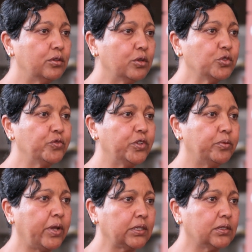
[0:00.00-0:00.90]
those
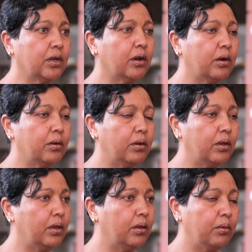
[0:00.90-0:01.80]
feedbacks are
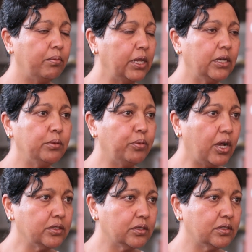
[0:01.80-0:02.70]
mainly
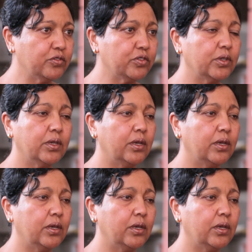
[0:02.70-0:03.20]
positive.